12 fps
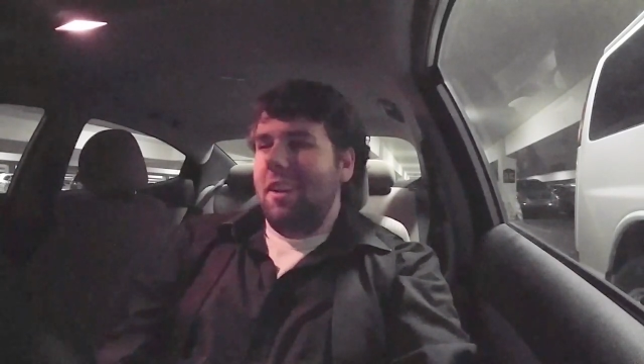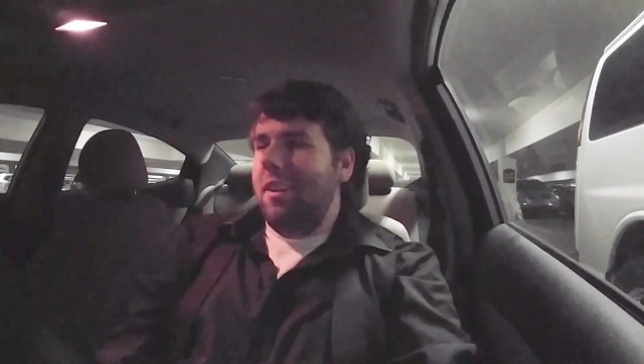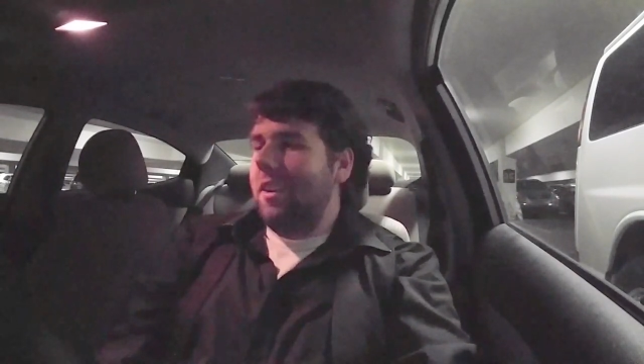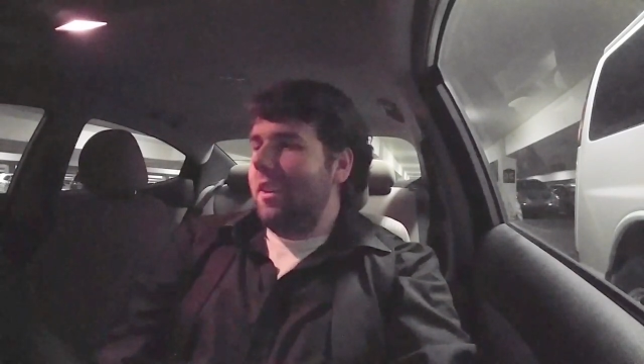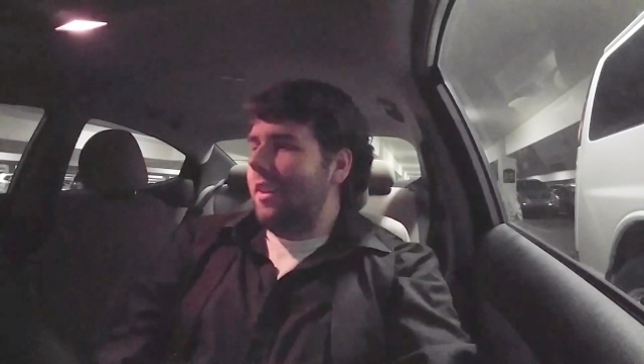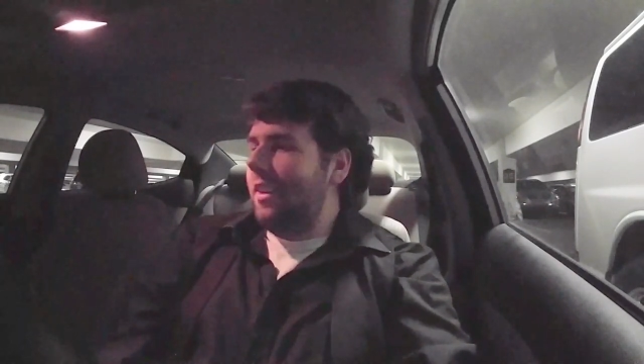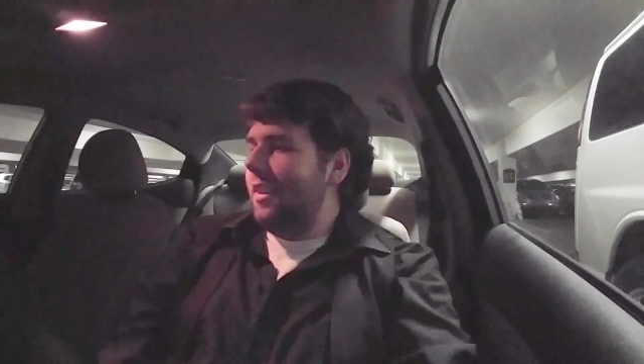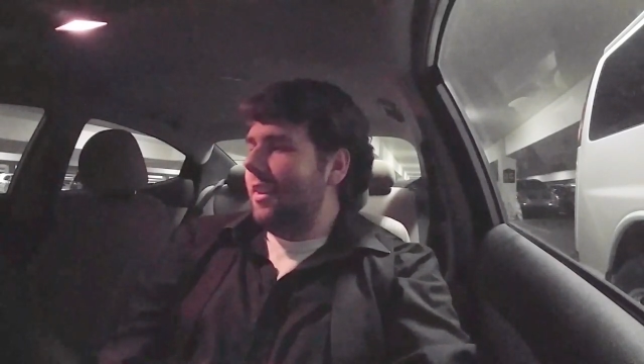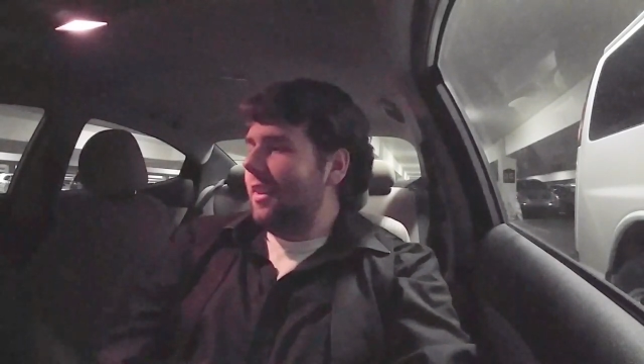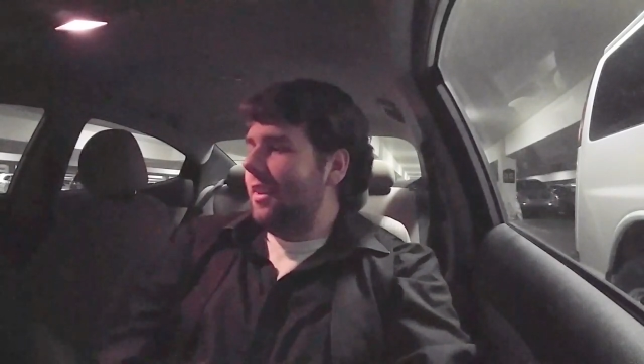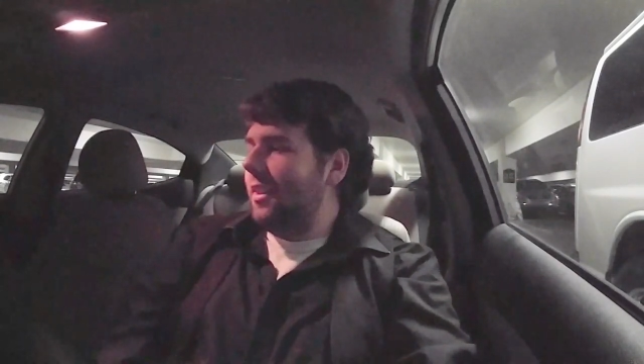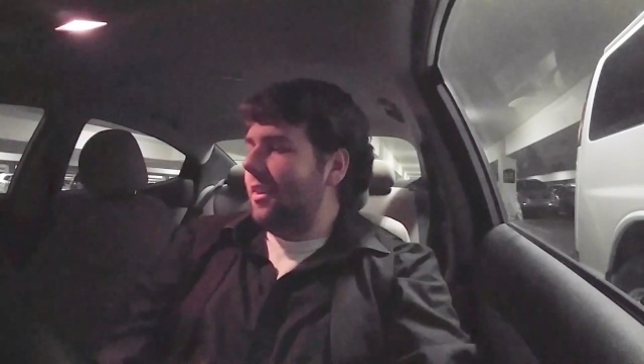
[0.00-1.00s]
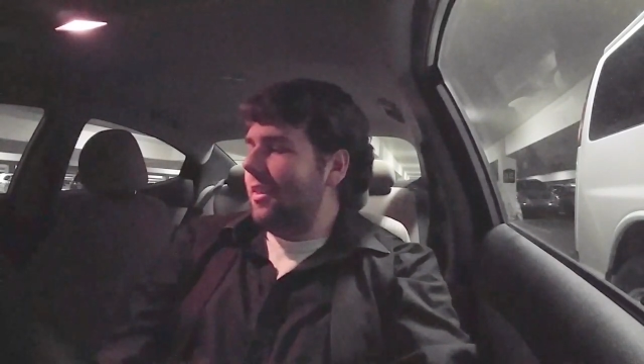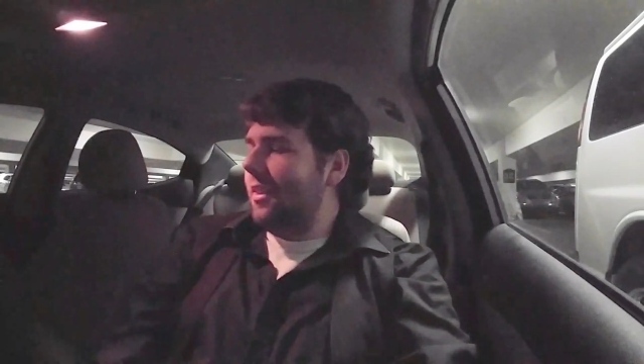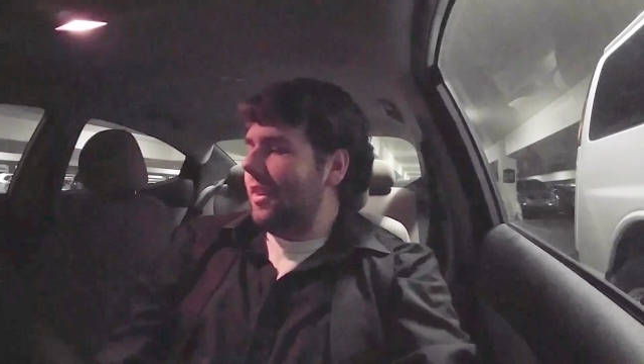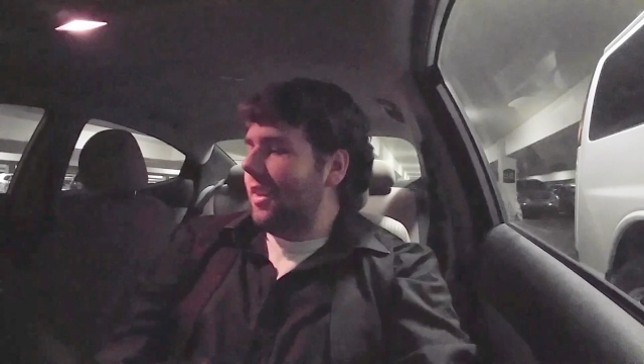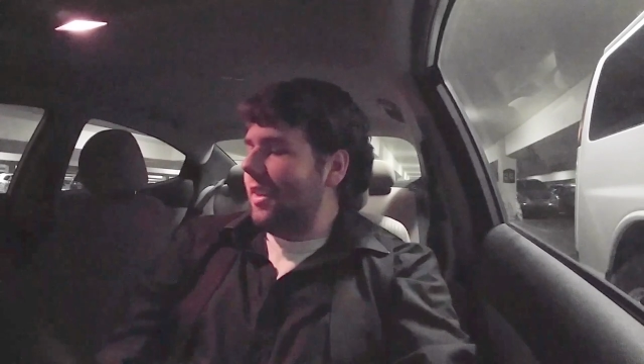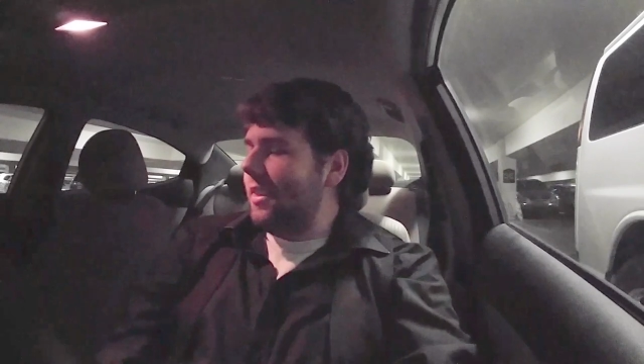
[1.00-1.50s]
on other
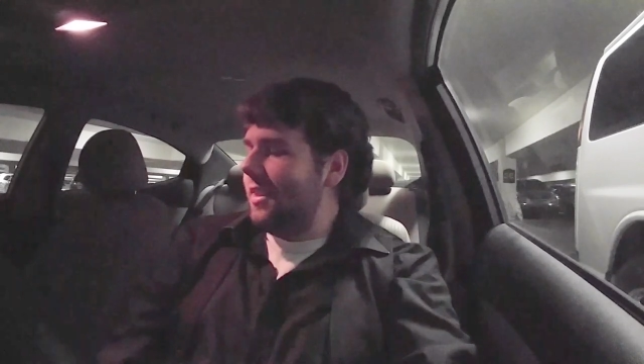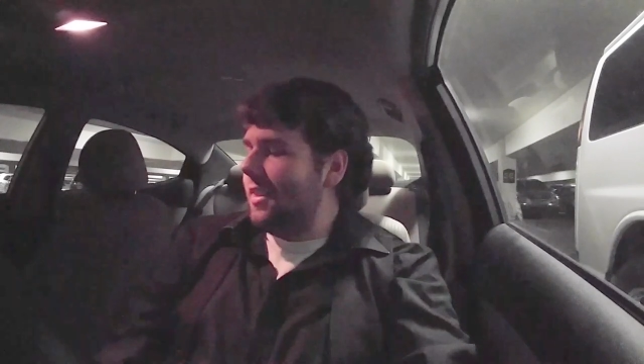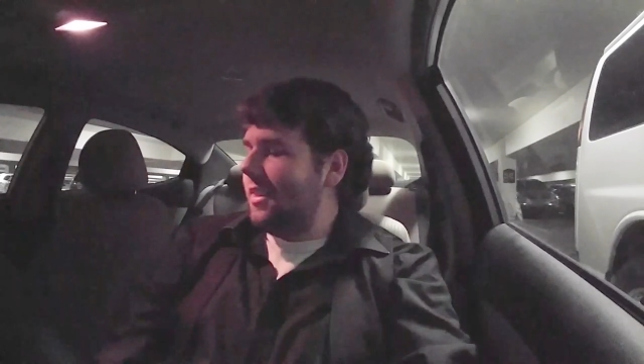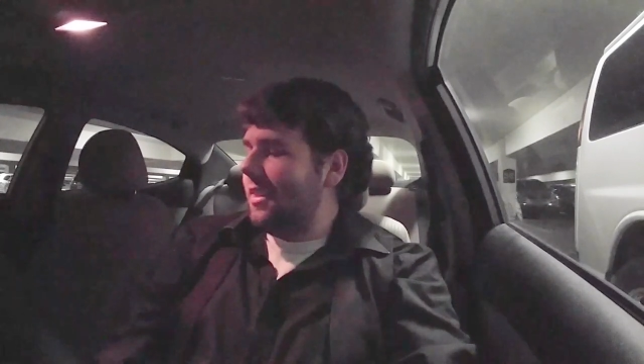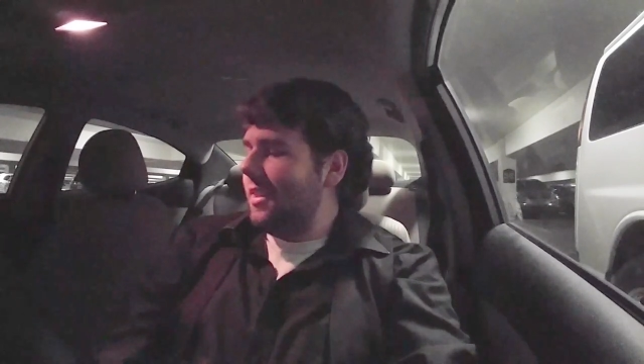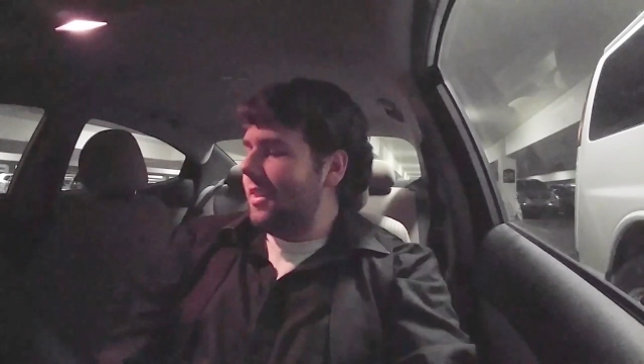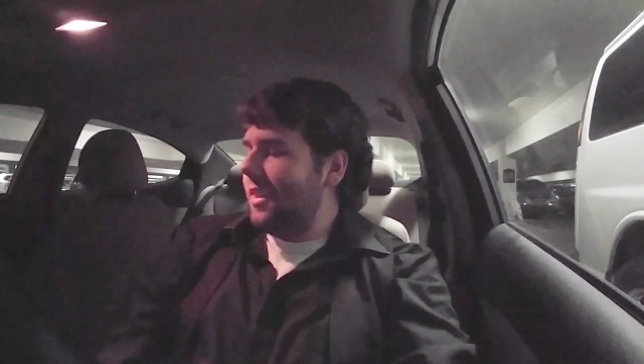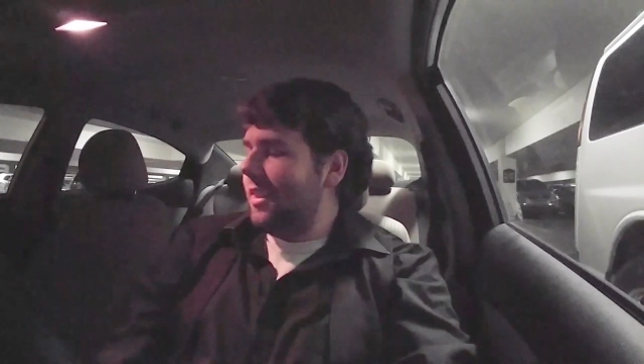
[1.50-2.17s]
things